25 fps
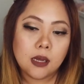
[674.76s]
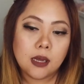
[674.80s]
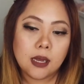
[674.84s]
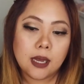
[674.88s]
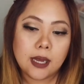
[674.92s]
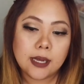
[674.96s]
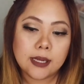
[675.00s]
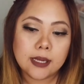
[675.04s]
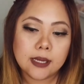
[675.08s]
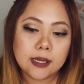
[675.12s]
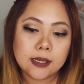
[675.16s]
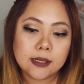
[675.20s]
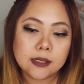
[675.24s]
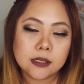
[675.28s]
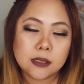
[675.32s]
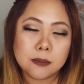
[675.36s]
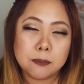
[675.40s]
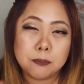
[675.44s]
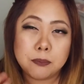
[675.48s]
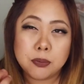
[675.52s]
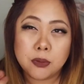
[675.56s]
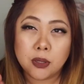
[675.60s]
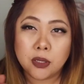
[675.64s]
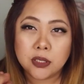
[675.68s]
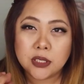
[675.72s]
I guess,
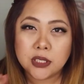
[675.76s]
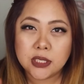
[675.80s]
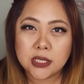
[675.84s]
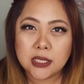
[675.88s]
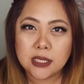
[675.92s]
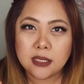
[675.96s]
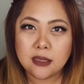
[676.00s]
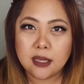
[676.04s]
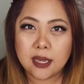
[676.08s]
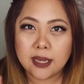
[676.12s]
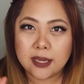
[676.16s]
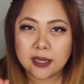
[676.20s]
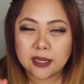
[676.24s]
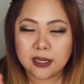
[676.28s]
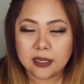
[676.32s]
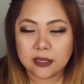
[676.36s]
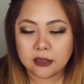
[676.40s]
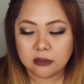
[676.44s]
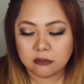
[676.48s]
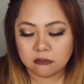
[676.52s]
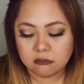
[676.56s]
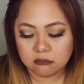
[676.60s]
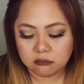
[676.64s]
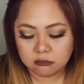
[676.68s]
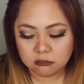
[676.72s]
blotchy, like
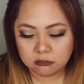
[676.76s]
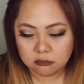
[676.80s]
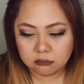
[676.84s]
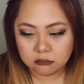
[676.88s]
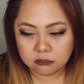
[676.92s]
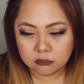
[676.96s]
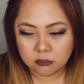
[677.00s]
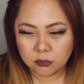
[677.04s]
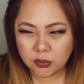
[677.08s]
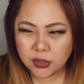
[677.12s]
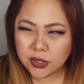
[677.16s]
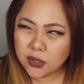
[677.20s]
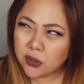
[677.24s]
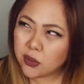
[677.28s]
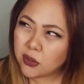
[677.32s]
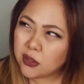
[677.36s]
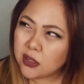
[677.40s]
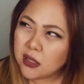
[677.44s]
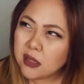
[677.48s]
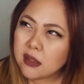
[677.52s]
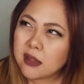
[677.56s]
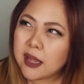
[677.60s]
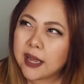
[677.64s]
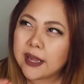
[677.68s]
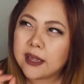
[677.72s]
in, what do you
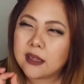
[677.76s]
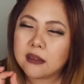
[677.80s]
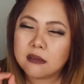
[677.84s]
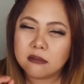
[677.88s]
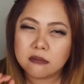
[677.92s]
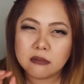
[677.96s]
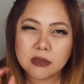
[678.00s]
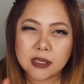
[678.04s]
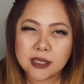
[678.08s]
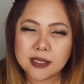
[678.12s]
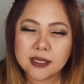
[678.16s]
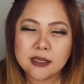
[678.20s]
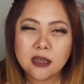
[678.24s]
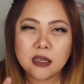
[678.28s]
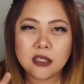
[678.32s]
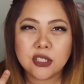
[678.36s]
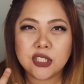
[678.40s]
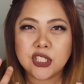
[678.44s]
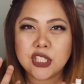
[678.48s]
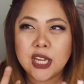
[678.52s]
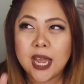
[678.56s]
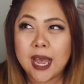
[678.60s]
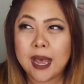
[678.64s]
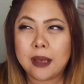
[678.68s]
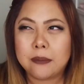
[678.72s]
call it? Like, it's not
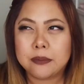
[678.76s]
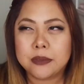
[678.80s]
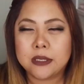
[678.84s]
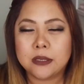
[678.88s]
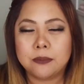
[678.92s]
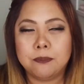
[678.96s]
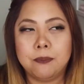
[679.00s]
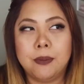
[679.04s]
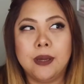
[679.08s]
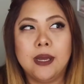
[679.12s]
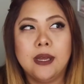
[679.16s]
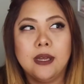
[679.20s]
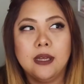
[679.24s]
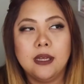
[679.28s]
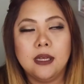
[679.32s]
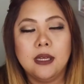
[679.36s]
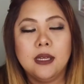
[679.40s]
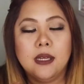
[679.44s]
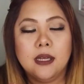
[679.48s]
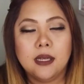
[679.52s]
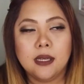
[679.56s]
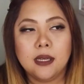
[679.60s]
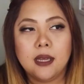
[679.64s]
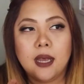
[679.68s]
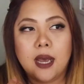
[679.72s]
chapped, but
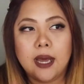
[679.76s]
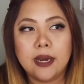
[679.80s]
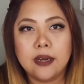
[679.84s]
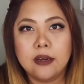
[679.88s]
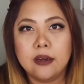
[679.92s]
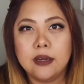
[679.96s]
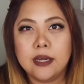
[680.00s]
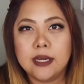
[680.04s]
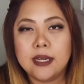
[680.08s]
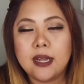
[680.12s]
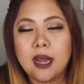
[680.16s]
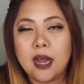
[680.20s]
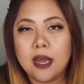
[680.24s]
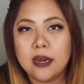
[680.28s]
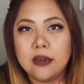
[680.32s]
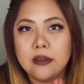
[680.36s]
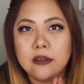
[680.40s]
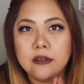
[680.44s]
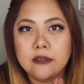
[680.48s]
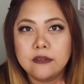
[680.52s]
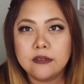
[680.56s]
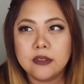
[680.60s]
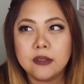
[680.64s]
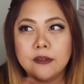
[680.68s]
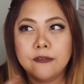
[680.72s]
I don't know. It
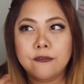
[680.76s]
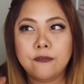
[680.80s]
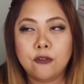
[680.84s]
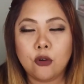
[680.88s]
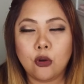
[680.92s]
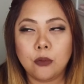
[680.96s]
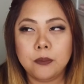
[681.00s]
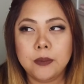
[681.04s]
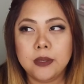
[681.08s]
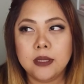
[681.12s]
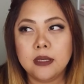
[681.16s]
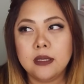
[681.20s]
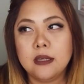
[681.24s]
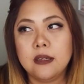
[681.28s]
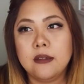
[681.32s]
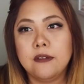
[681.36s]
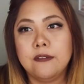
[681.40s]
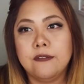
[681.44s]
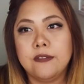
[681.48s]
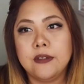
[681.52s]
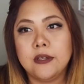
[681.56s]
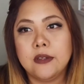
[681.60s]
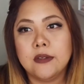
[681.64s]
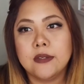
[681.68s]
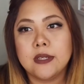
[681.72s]
kind of, the formula
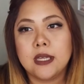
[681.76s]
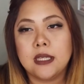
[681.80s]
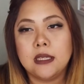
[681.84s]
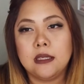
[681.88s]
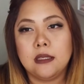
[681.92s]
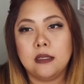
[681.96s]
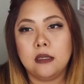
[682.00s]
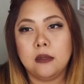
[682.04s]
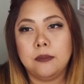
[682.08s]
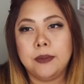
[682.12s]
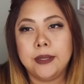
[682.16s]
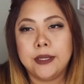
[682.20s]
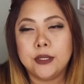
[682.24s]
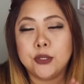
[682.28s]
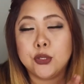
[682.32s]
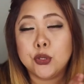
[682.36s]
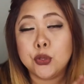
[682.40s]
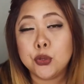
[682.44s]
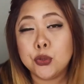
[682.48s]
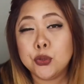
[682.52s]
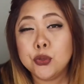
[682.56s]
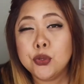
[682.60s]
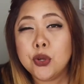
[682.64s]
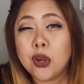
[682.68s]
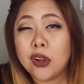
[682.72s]
feels a little bit
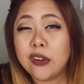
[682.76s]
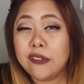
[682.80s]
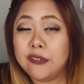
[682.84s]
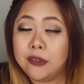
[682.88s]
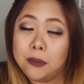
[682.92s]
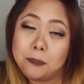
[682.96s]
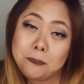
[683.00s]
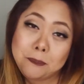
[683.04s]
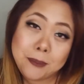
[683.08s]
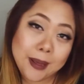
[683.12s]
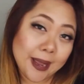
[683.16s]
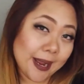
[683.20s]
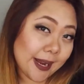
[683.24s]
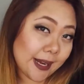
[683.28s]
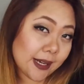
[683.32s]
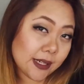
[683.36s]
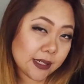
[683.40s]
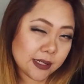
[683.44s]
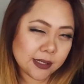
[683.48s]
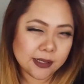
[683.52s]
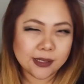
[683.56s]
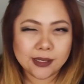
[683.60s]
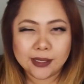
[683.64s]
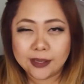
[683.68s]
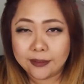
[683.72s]
too
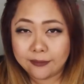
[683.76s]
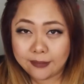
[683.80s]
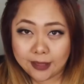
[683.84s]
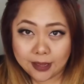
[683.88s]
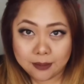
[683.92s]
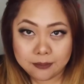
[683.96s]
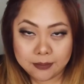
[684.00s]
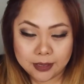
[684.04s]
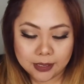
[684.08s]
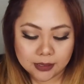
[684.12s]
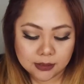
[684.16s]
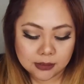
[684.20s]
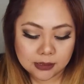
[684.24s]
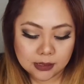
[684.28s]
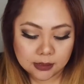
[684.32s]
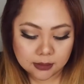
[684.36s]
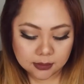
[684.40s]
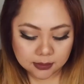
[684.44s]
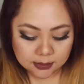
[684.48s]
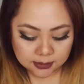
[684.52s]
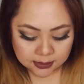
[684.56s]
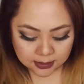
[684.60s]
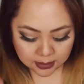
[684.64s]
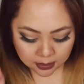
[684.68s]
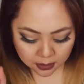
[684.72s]
overbaked, if that makes
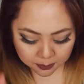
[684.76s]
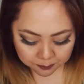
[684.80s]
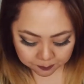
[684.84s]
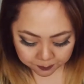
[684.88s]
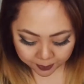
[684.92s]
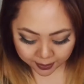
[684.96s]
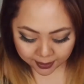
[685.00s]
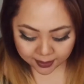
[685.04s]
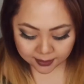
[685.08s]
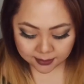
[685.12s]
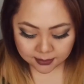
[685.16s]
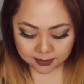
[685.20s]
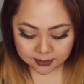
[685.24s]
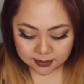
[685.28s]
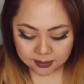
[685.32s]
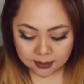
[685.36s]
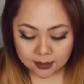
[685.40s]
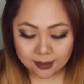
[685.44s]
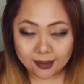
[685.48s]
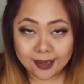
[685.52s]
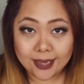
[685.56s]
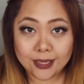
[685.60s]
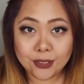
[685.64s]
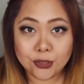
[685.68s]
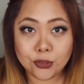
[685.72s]
sense. But
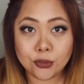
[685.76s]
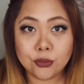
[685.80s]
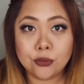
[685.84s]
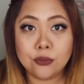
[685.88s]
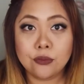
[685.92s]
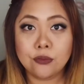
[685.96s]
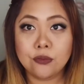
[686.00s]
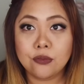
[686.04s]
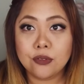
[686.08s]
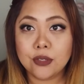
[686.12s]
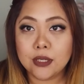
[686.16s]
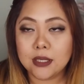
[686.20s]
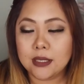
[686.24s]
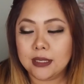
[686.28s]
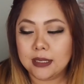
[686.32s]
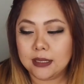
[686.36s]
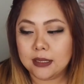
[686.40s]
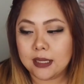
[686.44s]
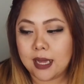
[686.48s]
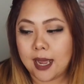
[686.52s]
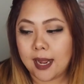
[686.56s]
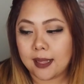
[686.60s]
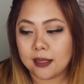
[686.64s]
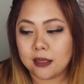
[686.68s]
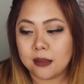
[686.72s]
I do really
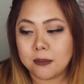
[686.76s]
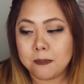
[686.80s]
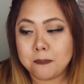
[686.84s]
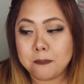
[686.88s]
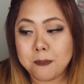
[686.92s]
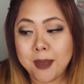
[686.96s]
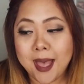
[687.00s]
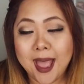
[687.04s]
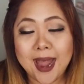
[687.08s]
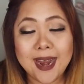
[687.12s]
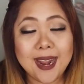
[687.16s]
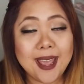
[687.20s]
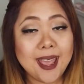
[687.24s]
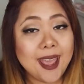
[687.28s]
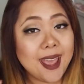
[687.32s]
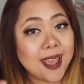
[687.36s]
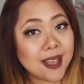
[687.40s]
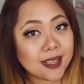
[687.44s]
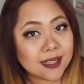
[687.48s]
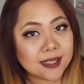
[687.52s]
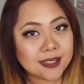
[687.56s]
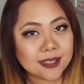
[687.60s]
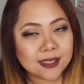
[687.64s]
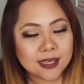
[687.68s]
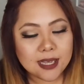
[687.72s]
like the matte
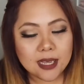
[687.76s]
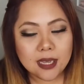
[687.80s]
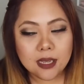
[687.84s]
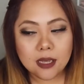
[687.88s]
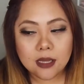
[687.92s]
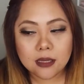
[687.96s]
X.